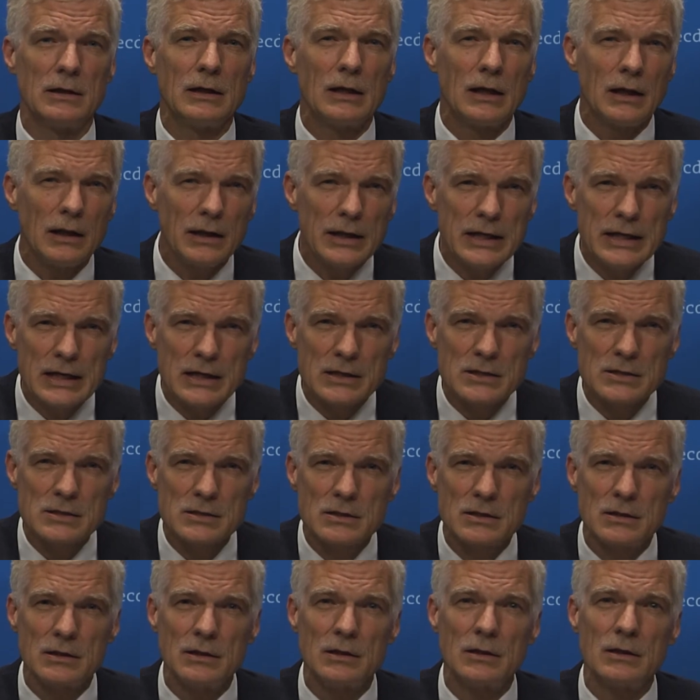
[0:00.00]
Leaders
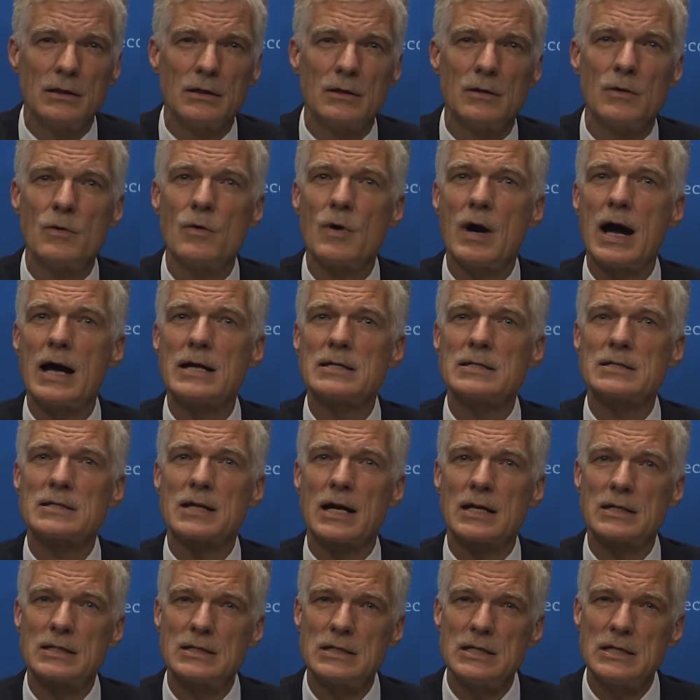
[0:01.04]
who are
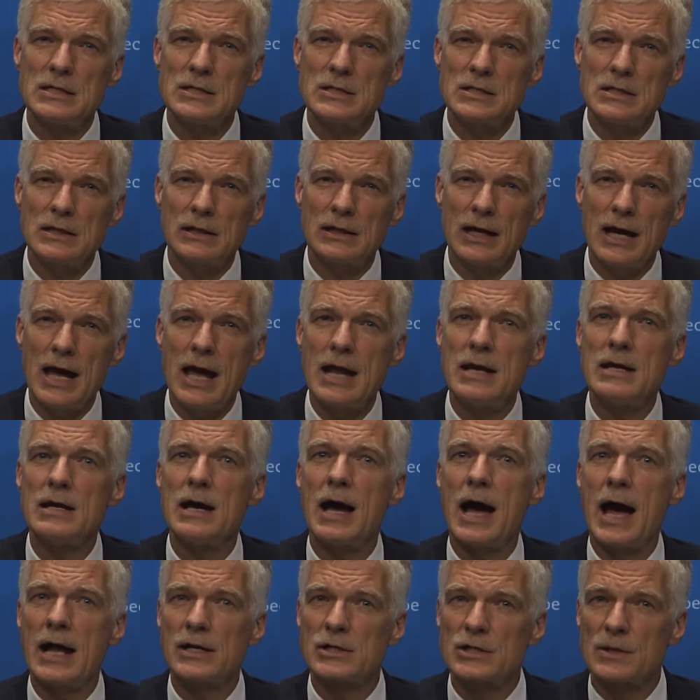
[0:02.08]
strategic and
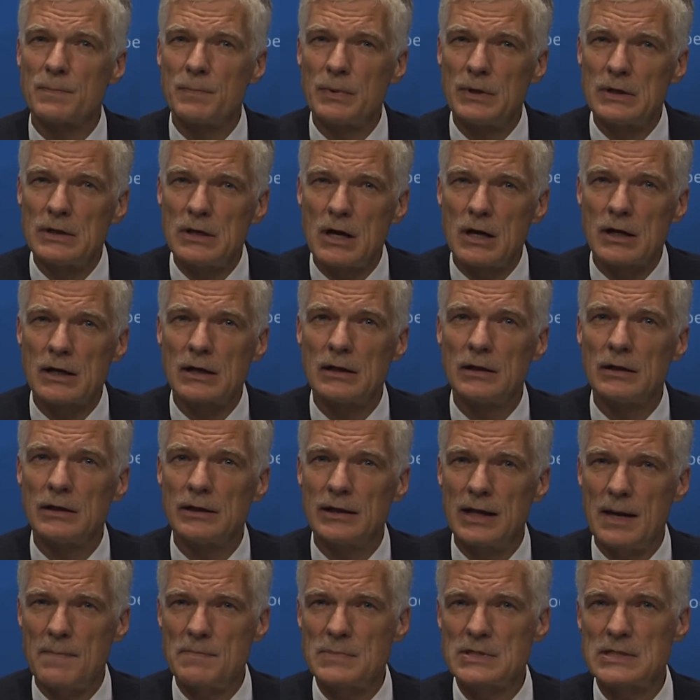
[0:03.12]
entrepreneurial
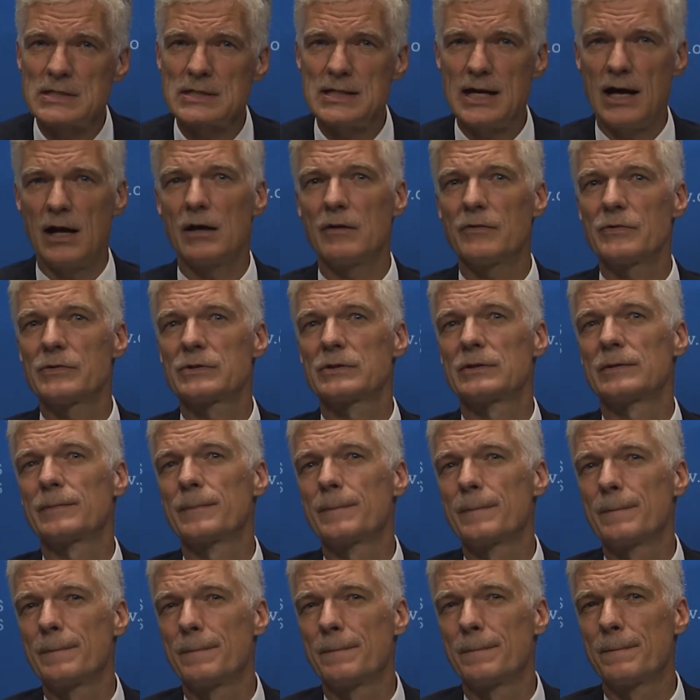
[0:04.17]
themselves.
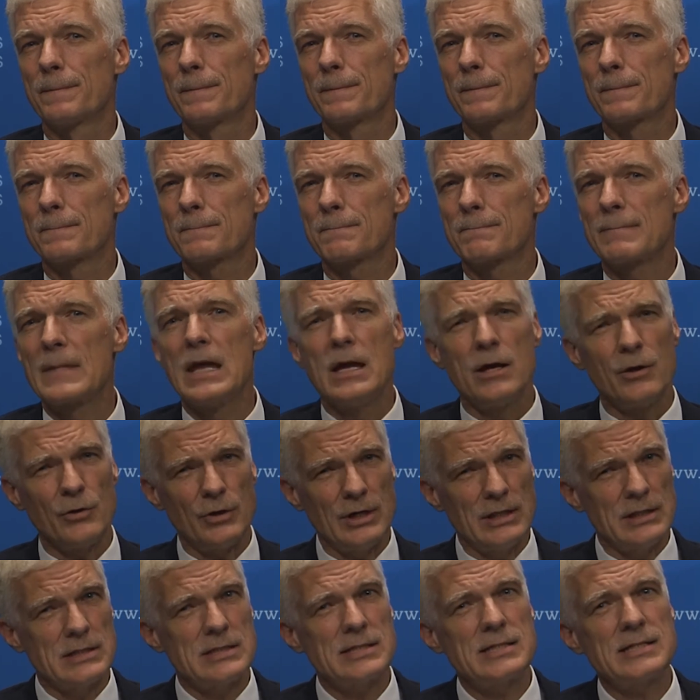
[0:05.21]

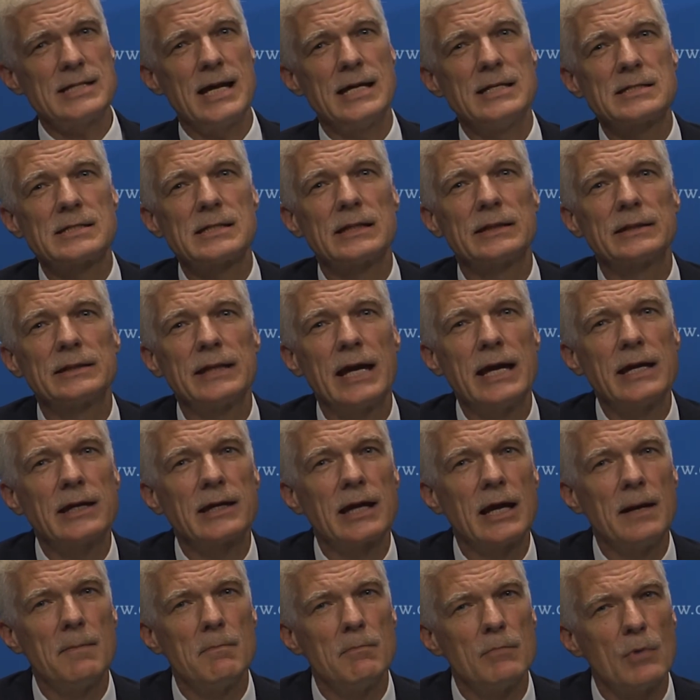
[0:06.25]
In the sense that they
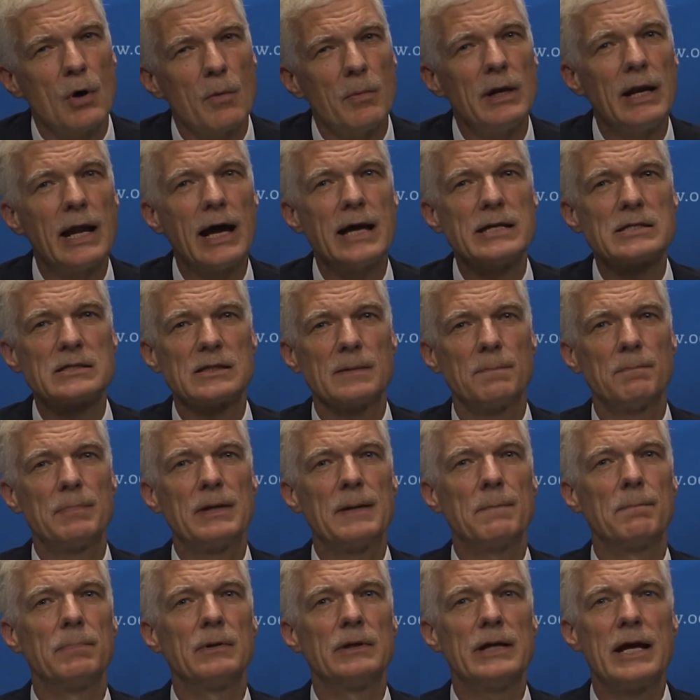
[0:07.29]
can mobilize the
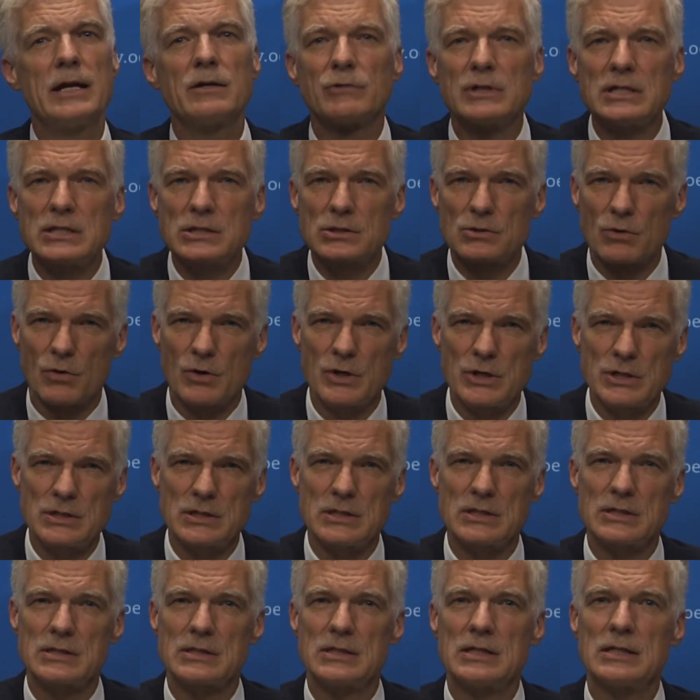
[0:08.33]
people and
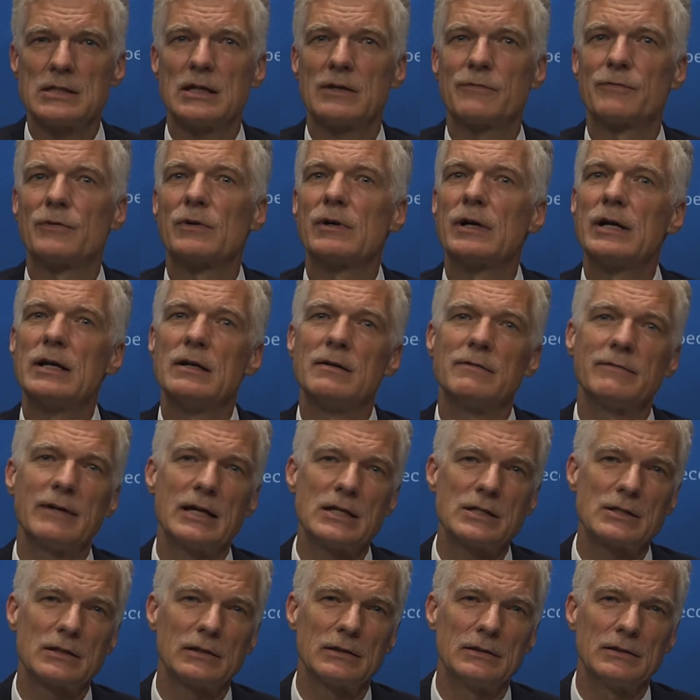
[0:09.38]
resources needed for
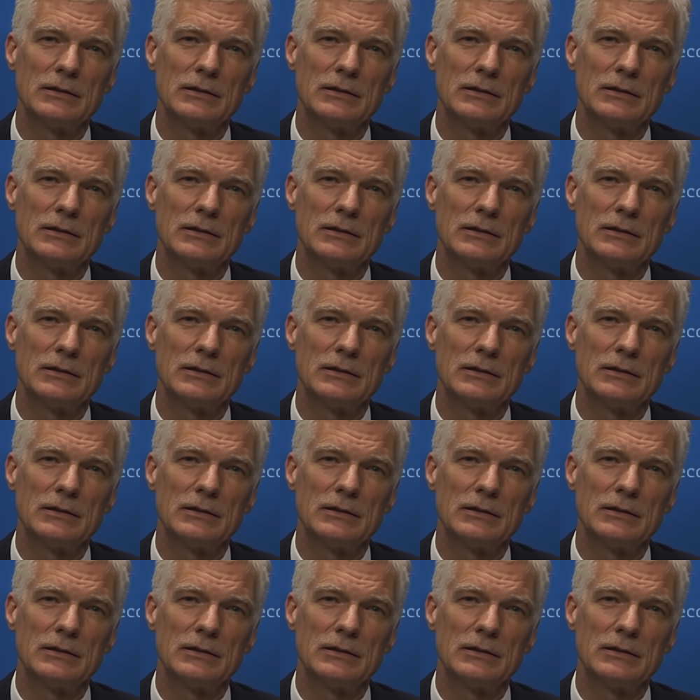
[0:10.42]
innovation